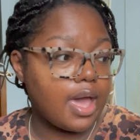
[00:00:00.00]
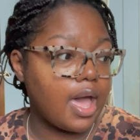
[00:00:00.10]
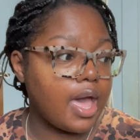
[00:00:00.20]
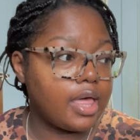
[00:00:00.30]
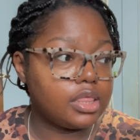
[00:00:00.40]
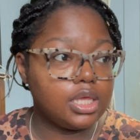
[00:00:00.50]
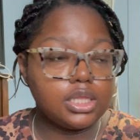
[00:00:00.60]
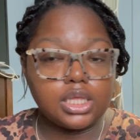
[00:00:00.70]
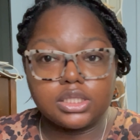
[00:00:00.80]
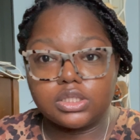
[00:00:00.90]
I think
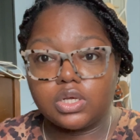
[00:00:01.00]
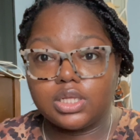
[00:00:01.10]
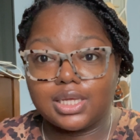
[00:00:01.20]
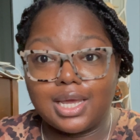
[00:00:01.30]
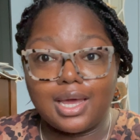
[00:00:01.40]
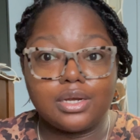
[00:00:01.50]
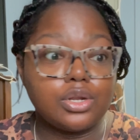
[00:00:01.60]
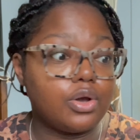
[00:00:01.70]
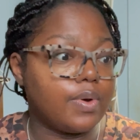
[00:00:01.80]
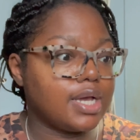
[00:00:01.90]
that's all I got.
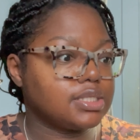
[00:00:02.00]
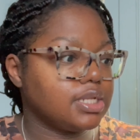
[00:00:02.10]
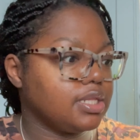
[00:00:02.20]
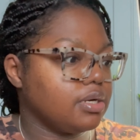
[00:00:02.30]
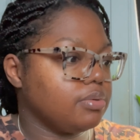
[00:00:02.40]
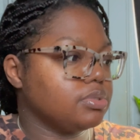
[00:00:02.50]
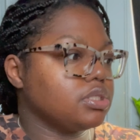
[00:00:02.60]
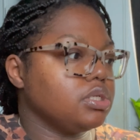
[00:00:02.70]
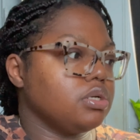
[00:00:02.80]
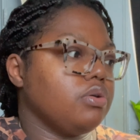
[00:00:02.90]
No, I said that I was
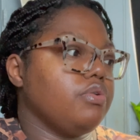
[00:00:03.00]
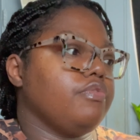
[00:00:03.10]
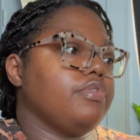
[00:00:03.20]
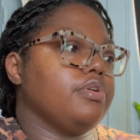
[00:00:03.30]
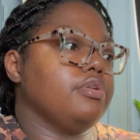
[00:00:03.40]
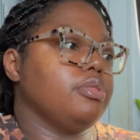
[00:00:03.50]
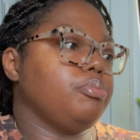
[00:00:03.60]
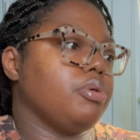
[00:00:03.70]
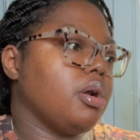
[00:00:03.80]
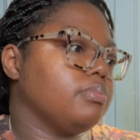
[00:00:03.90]
gonna go over the
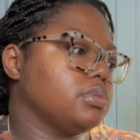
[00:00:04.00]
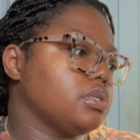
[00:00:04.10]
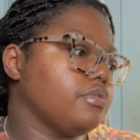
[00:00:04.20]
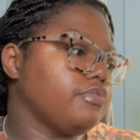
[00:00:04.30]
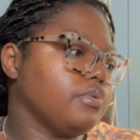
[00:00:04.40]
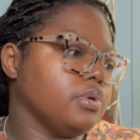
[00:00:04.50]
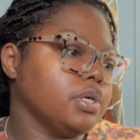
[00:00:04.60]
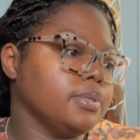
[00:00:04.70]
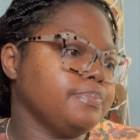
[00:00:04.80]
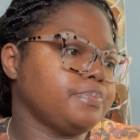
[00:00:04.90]
prompt
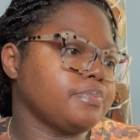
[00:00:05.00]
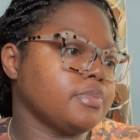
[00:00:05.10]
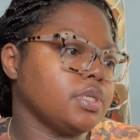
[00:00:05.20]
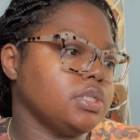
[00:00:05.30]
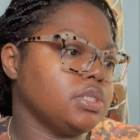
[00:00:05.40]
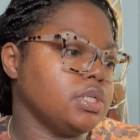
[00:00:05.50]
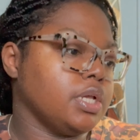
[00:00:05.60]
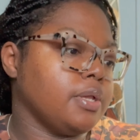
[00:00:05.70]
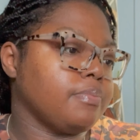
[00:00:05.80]
for today.